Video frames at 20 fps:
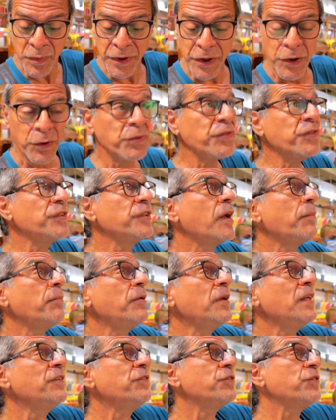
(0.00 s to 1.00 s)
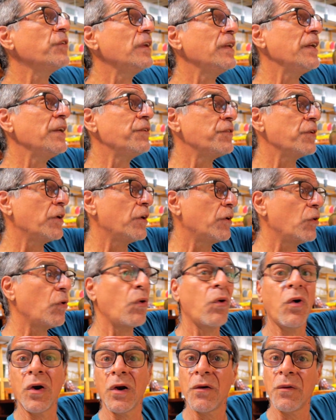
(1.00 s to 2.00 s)
We use double insulation on
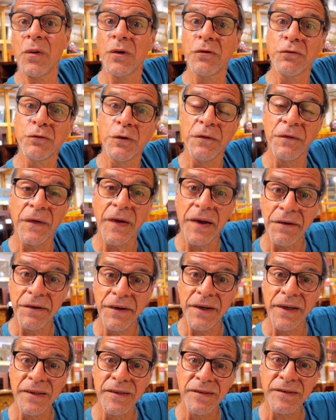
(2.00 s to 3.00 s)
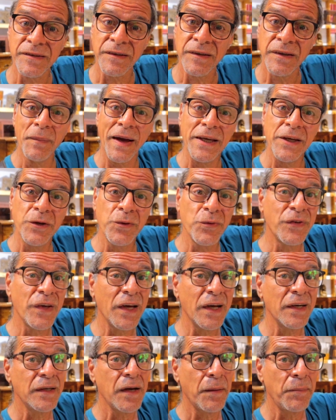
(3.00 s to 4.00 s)
all our roof areas. By
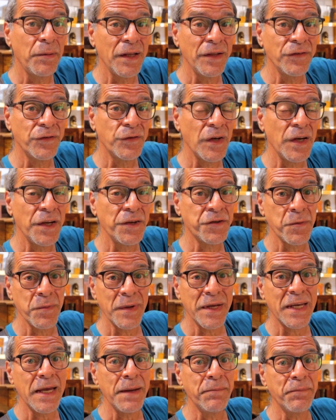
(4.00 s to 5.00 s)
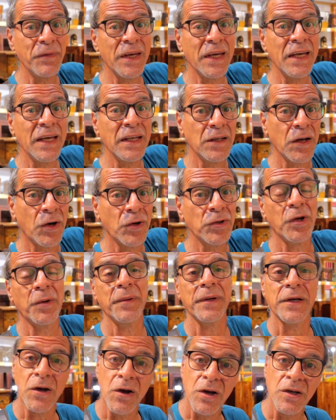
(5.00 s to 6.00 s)
using a double insulation, we keep the heat out. Now
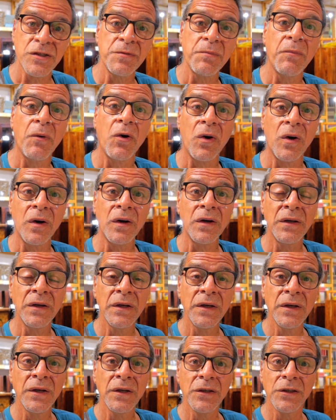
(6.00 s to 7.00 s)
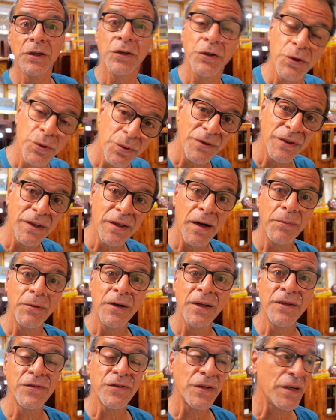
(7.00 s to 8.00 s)
it costs more to use the double
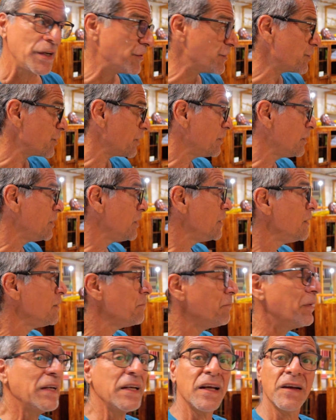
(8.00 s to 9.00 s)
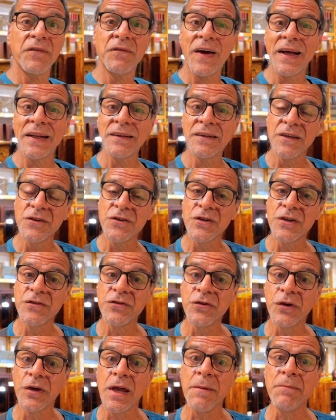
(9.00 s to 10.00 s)
insulation, but the advantage is
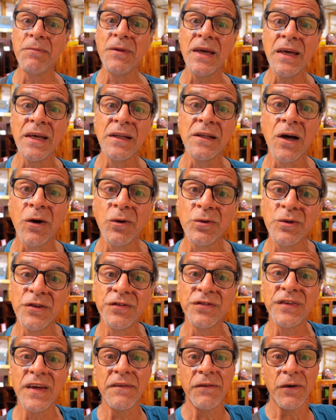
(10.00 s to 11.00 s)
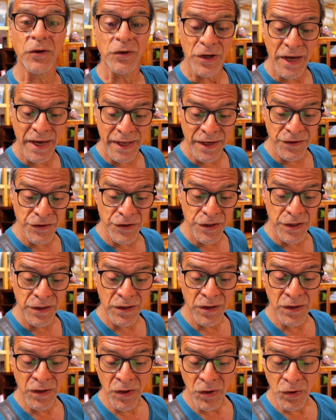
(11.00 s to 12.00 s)
you keep the heat out, you save on your energy
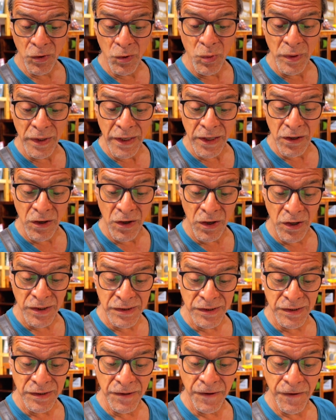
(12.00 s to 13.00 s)
cooling costs.